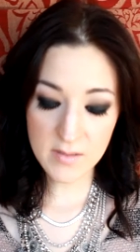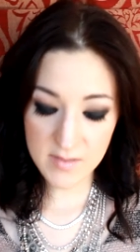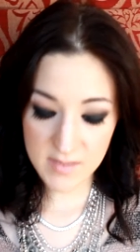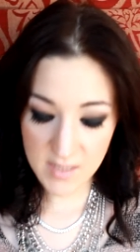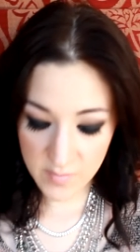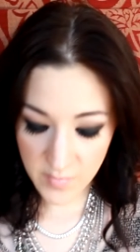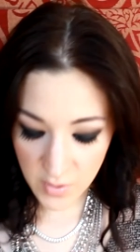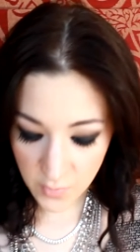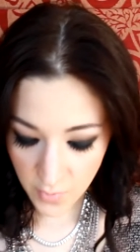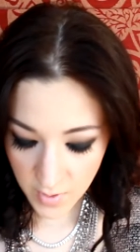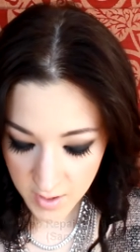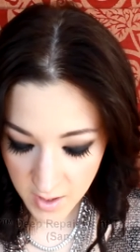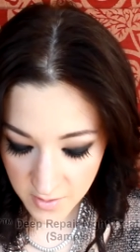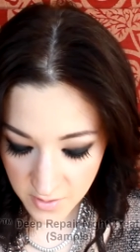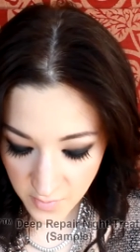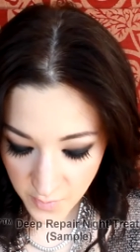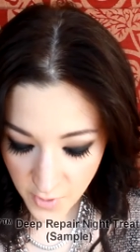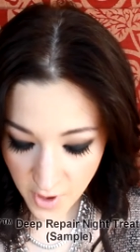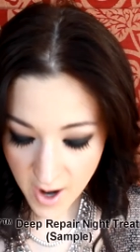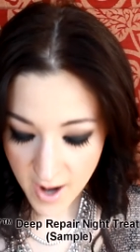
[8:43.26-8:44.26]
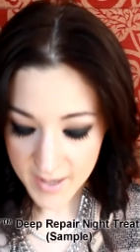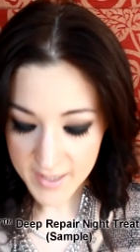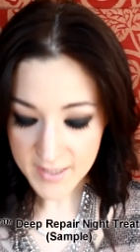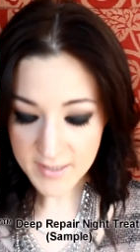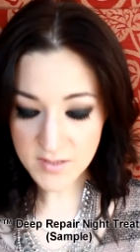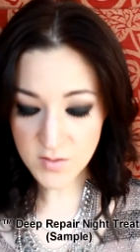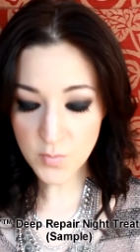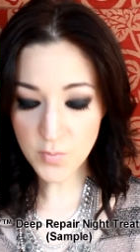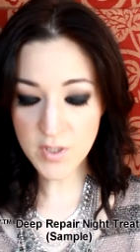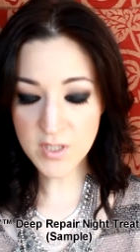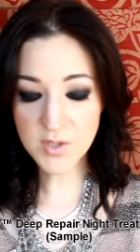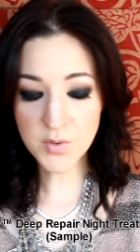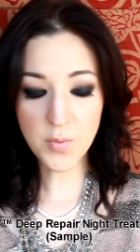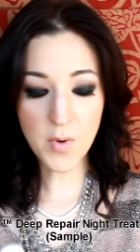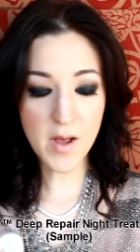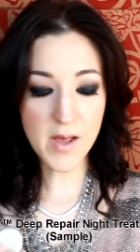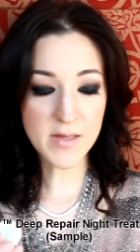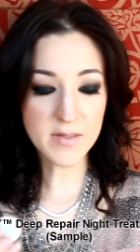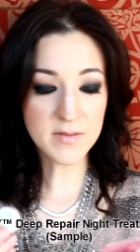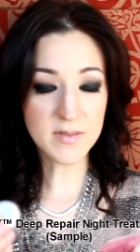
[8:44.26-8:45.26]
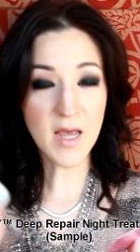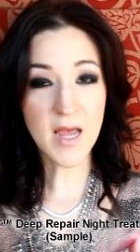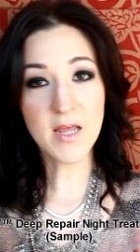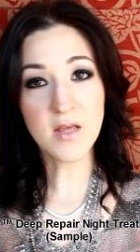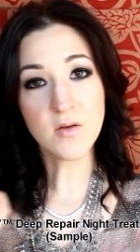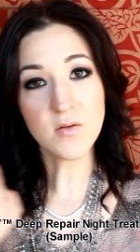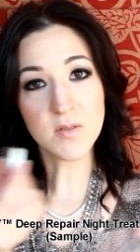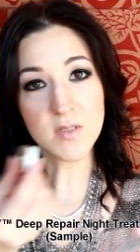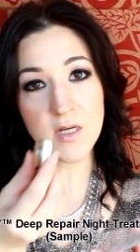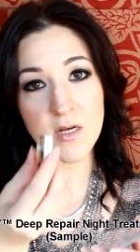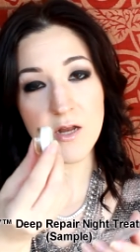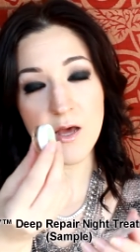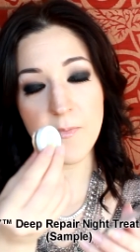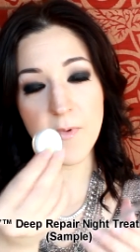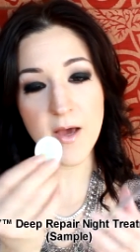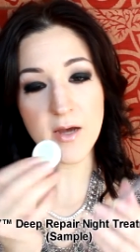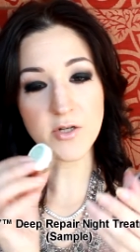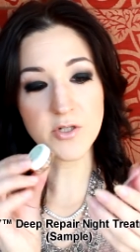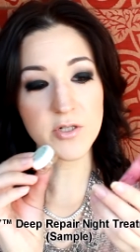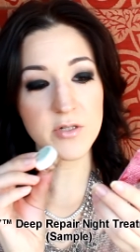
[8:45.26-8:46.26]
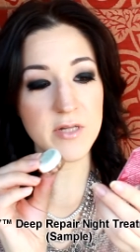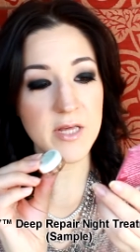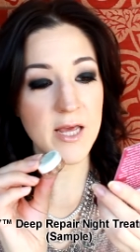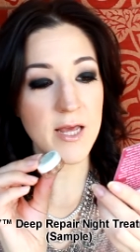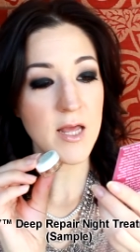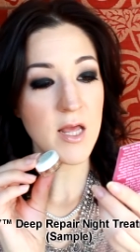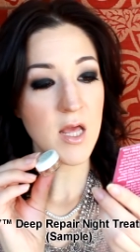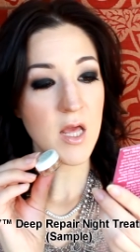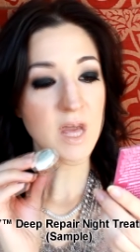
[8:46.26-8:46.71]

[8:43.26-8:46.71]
to send me one other product, which was, I used it up actually.